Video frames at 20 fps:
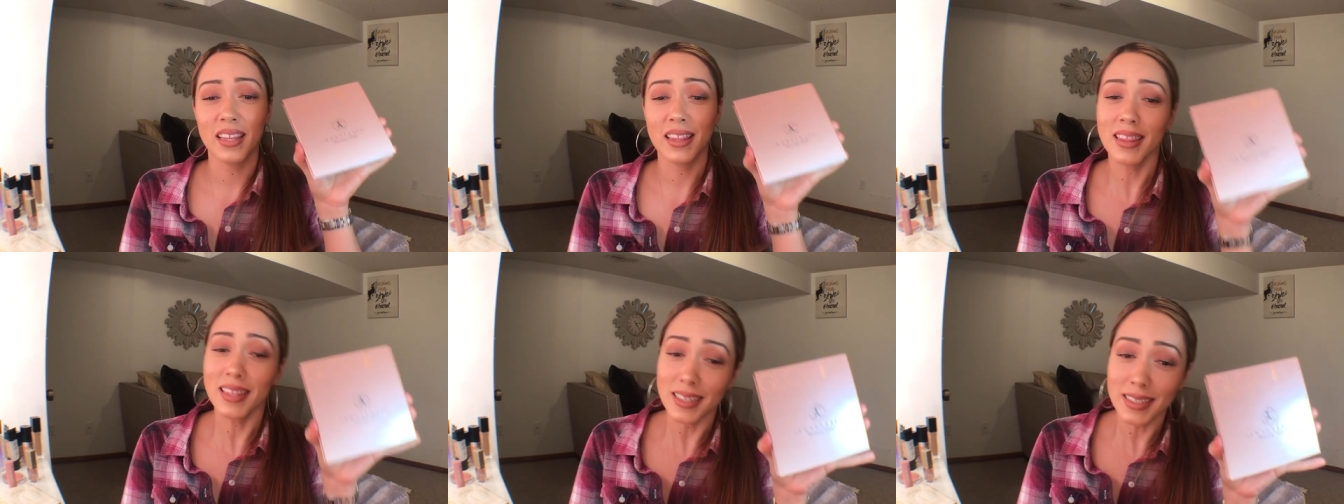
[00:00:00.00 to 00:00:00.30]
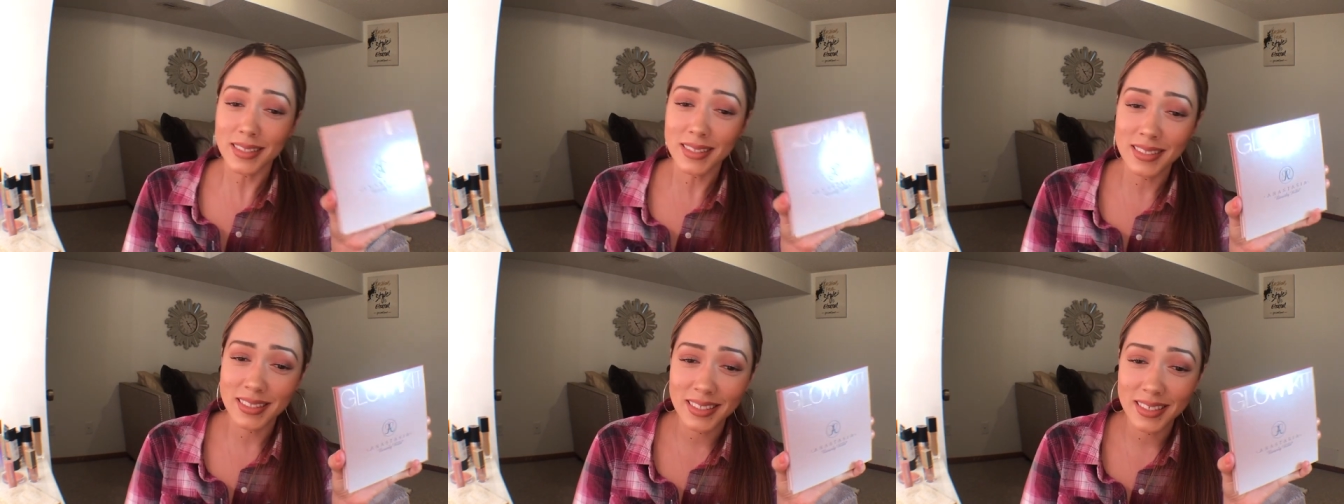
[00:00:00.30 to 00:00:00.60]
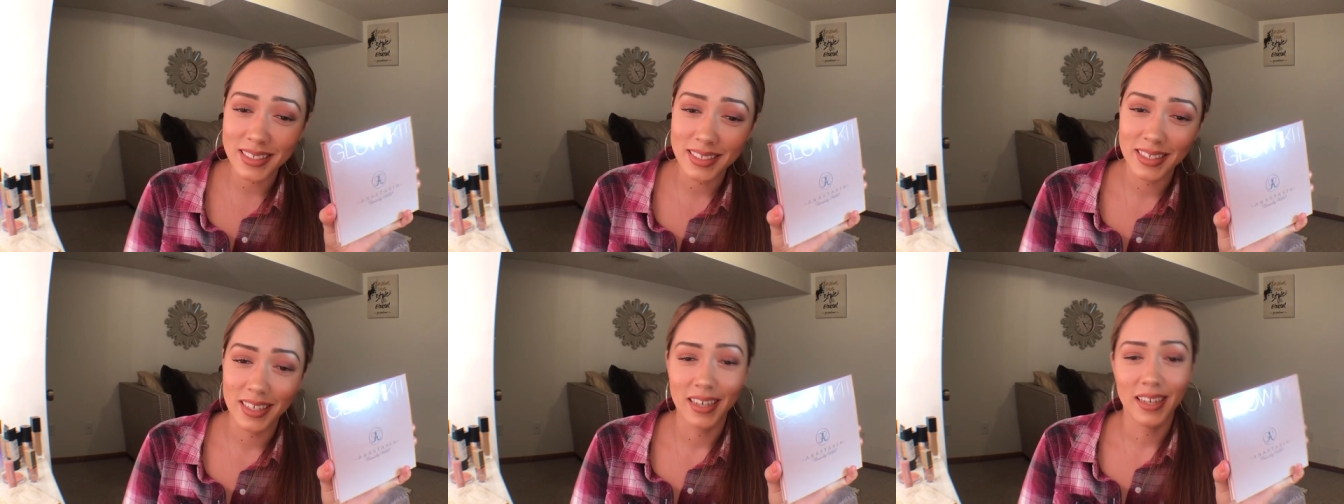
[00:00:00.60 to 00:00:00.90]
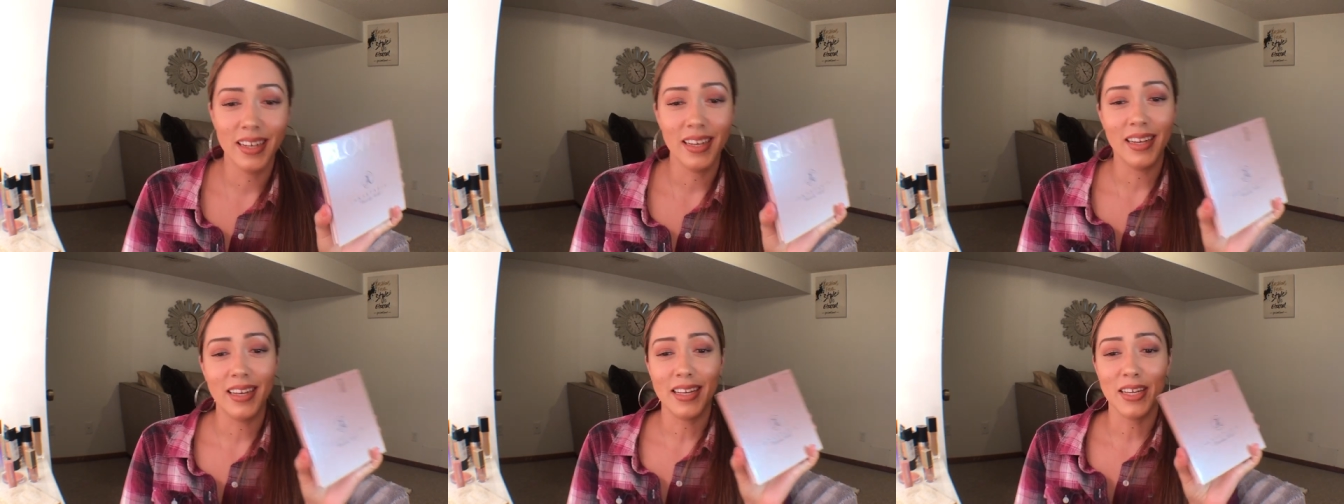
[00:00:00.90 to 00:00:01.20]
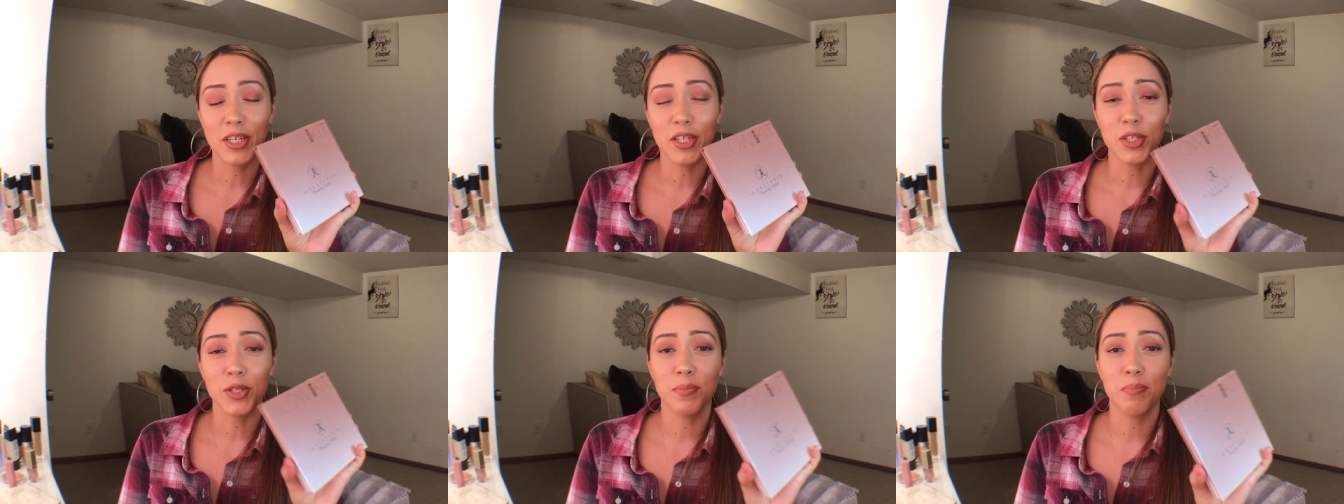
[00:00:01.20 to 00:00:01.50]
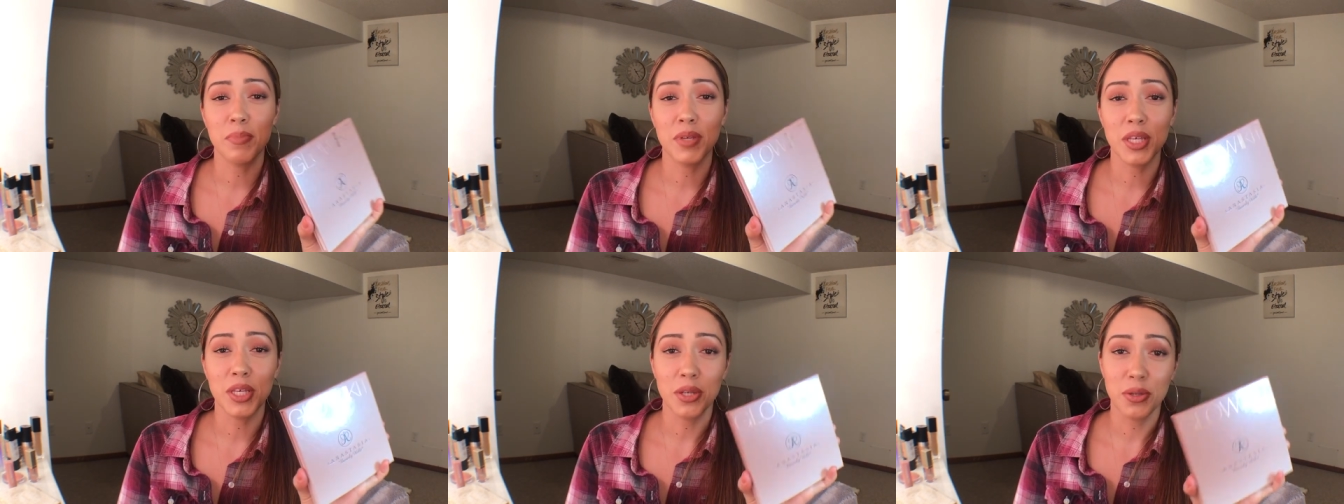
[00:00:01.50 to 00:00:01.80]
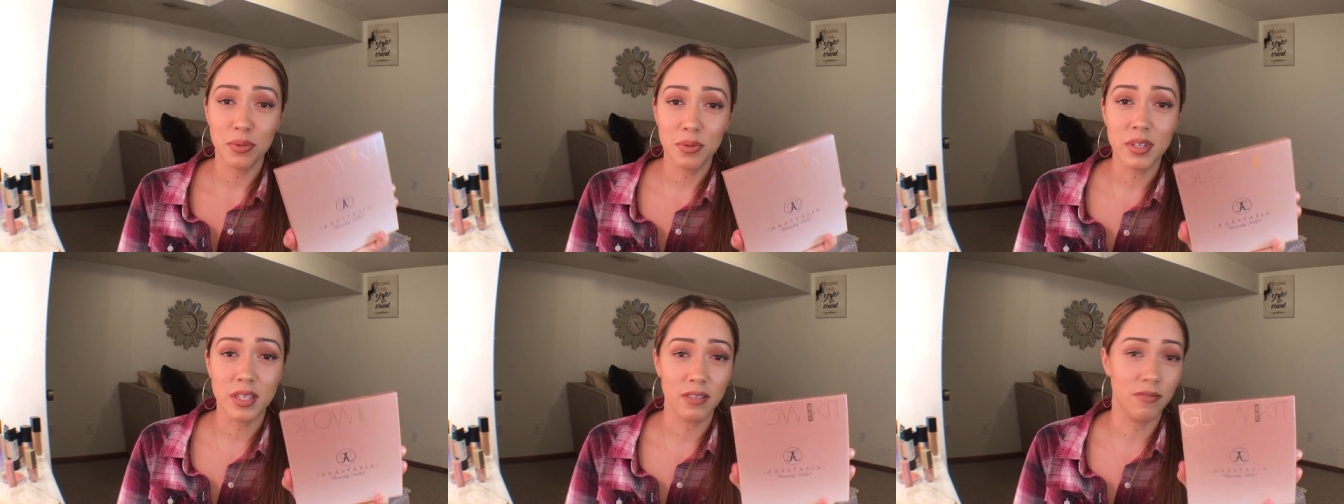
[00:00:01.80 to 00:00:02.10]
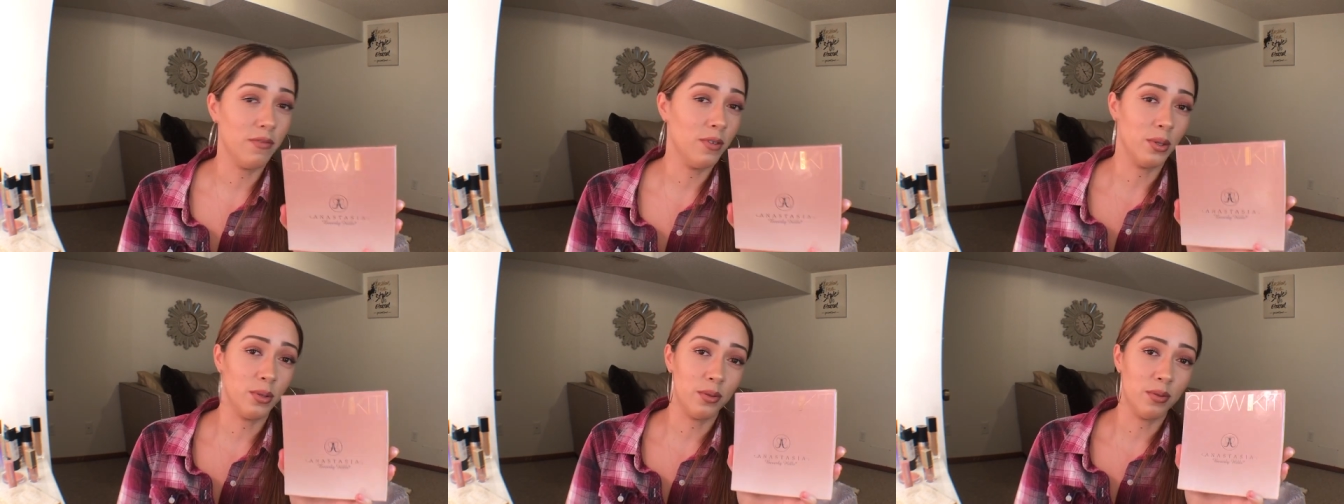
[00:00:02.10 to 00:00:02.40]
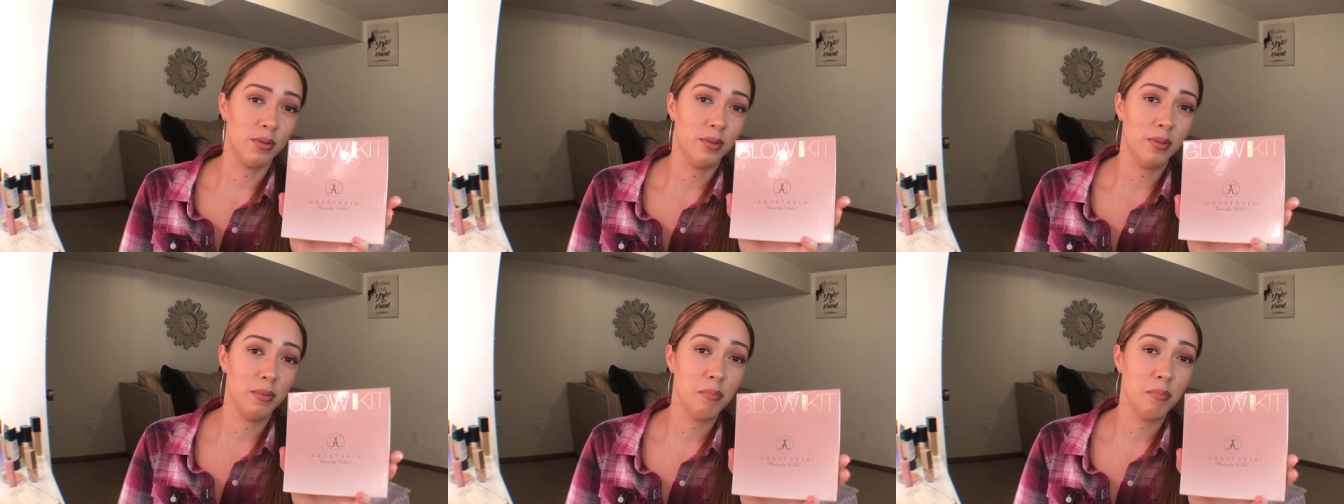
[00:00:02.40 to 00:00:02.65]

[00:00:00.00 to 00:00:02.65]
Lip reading: This is beautiful.